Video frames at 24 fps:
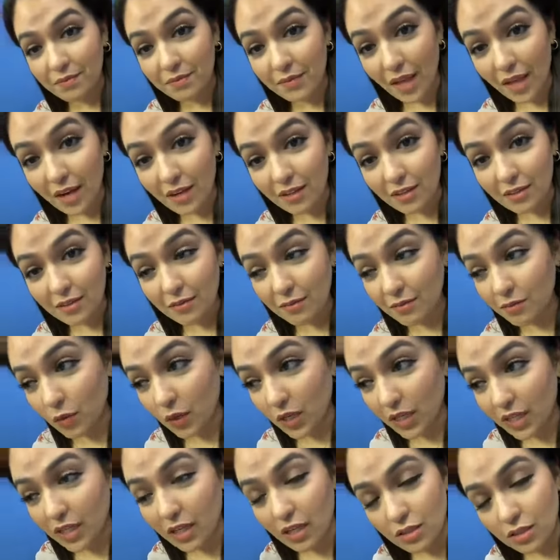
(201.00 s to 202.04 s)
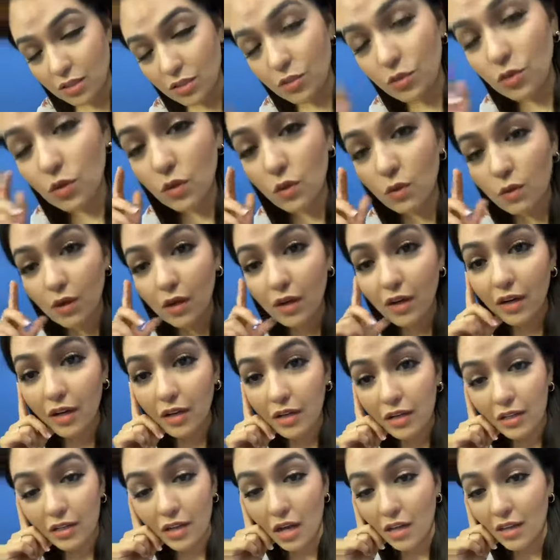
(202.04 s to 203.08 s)
I don't know, working on
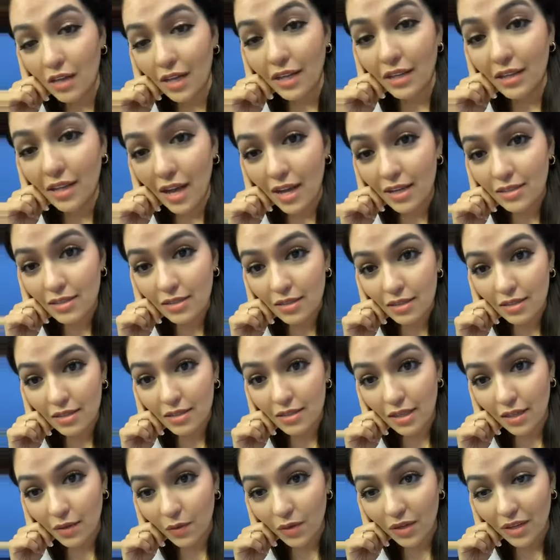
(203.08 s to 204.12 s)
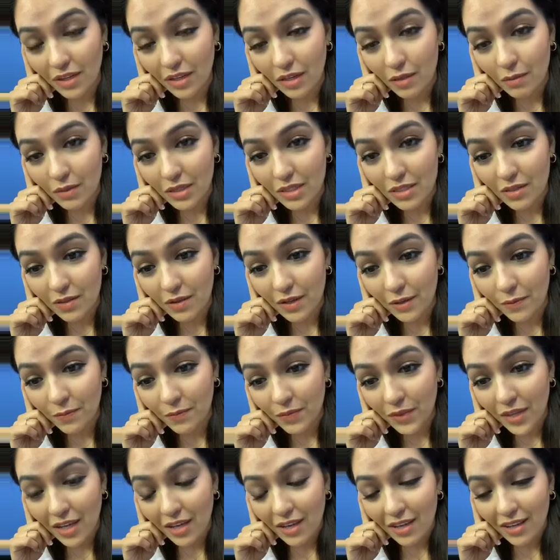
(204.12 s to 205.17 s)
schoolwork, online classes? Like, what are you gonna be doing?
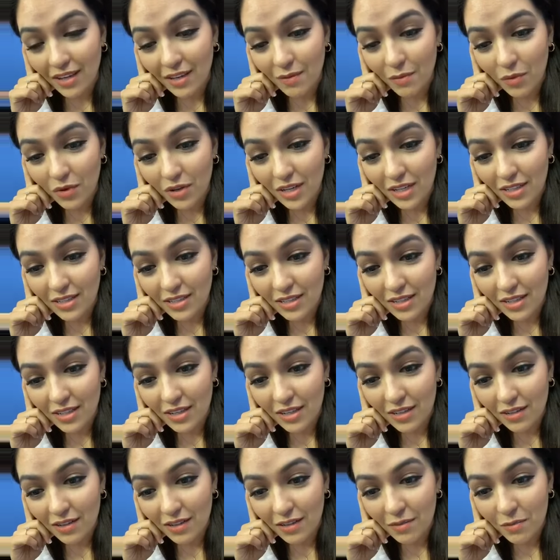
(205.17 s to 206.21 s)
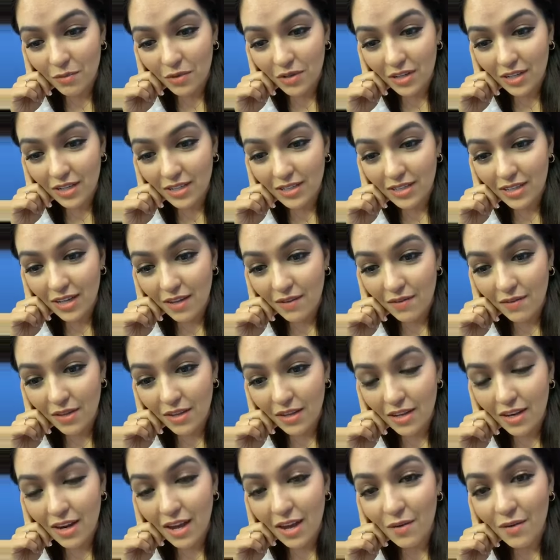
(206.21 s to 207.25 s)
Good morning, Danielle. Good morning,
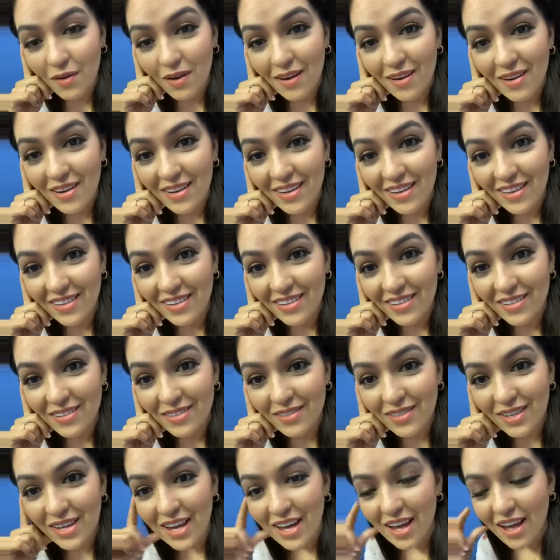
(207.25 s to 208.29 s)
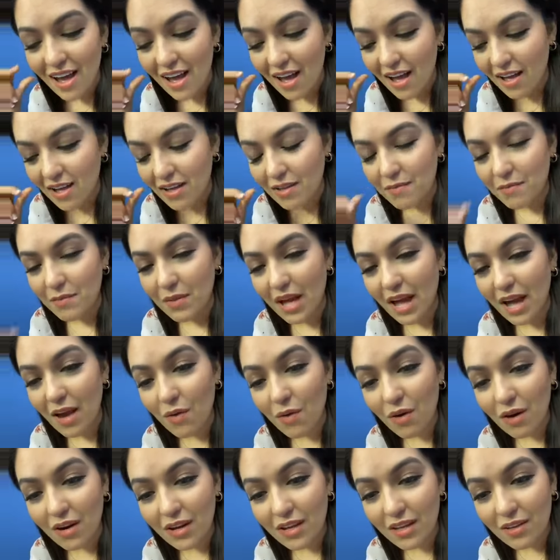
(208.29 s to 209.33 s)
David. How are you?
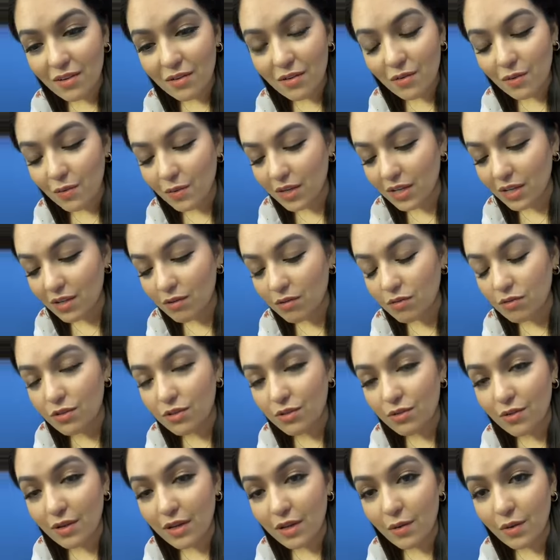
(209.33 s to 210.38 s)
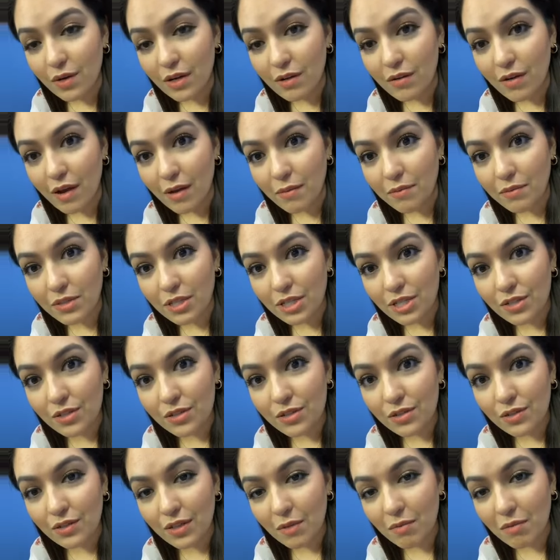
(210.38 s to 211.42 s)
How are you? What are you doing? What are you up
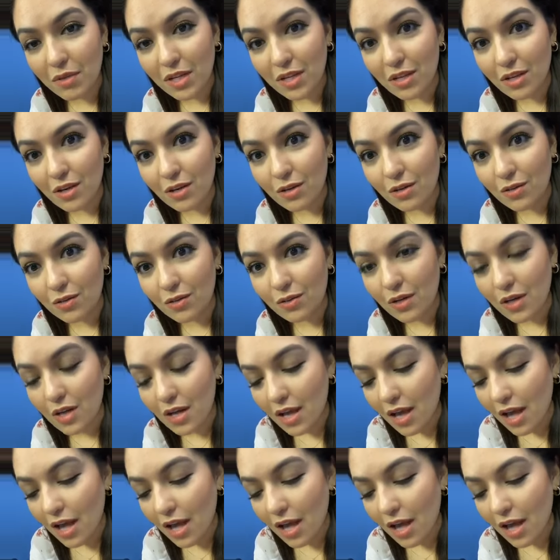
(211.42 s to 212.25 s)
to? Let me know.